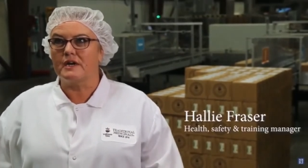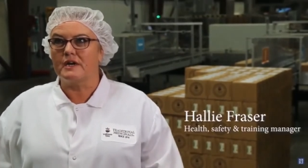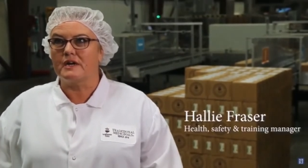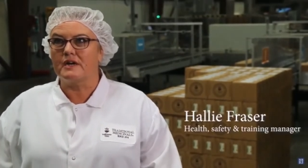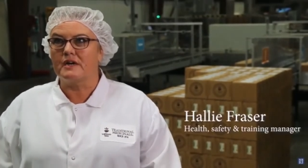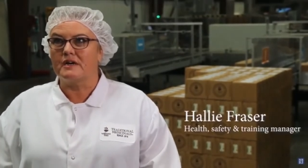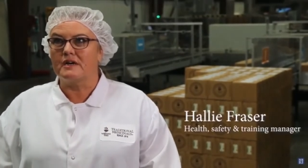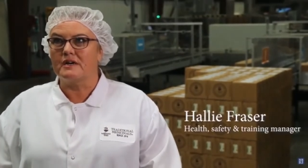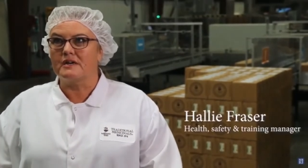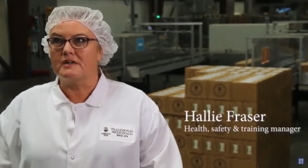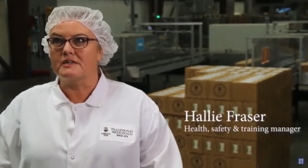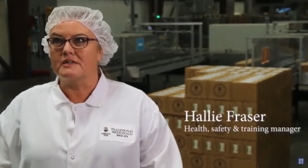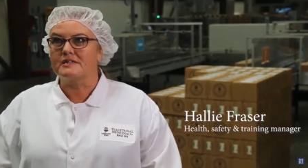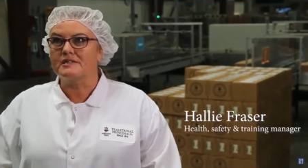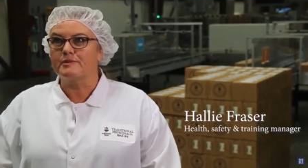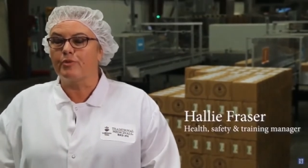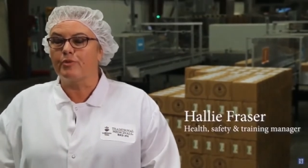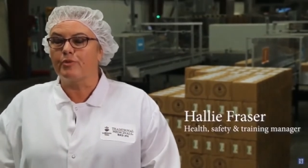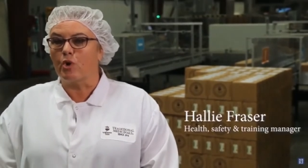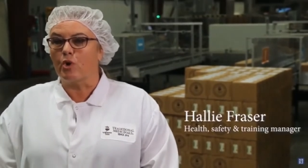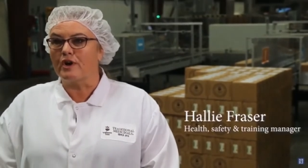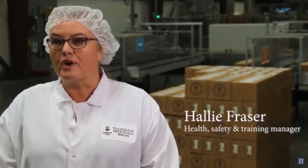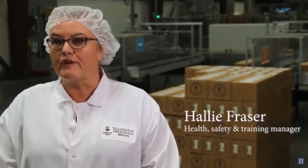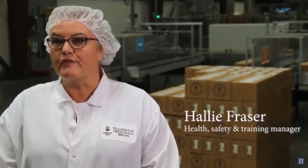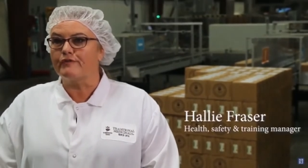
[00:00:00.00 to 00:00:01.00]
the
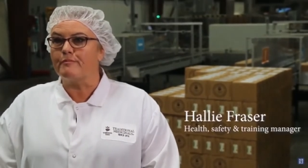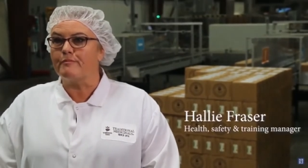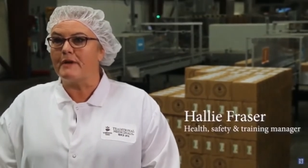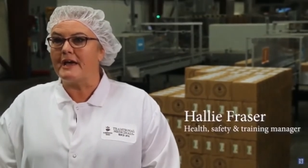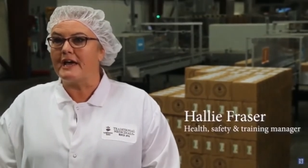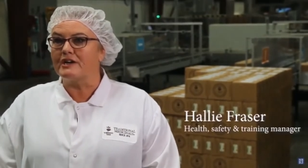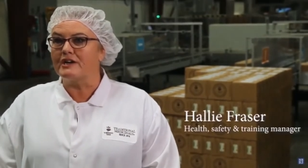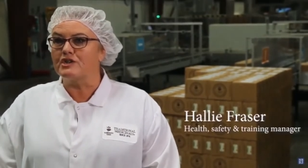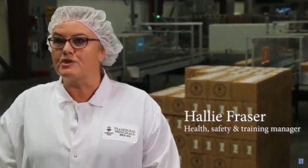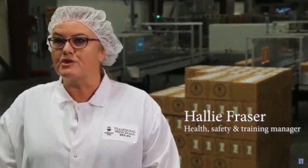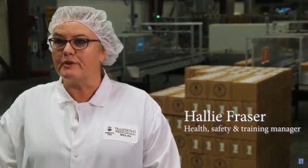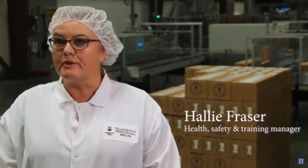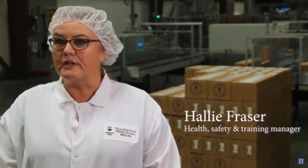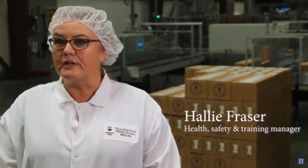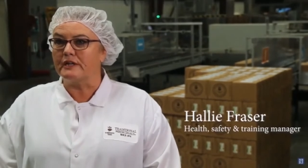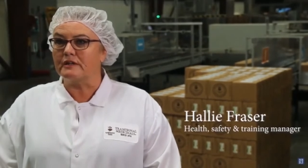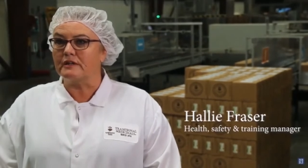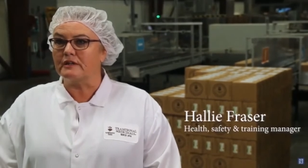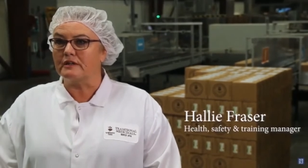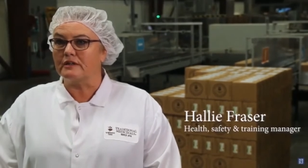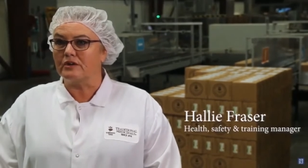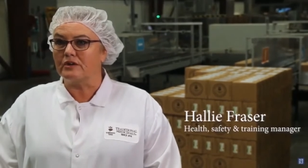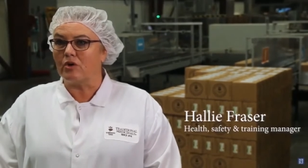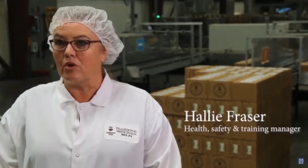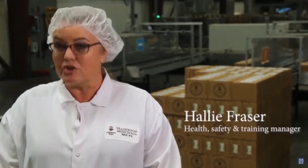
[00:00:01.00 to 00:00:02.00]
supportive
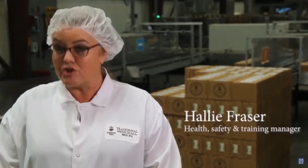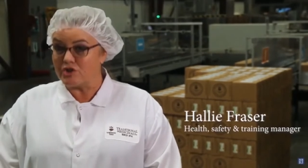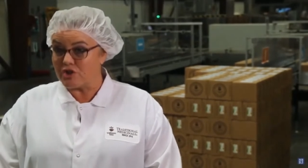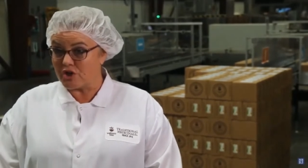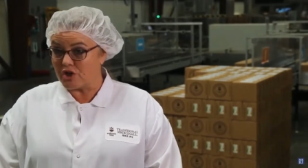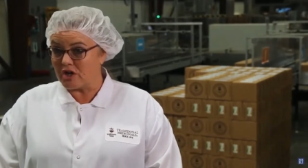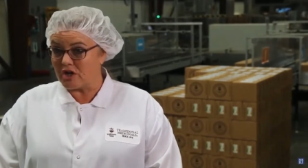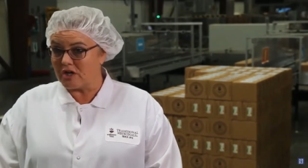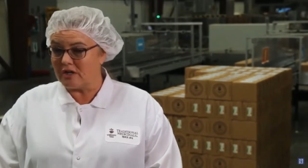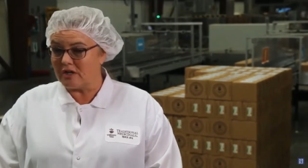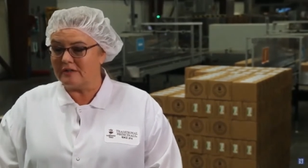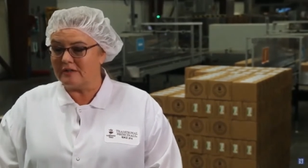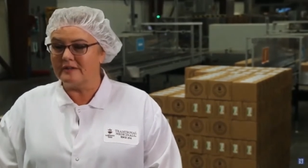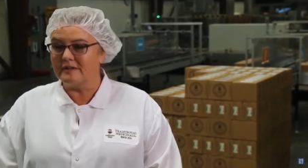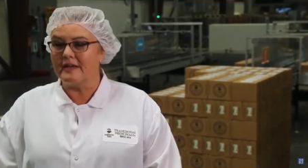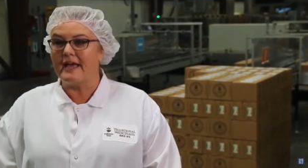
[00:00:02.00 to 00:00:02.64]
management culture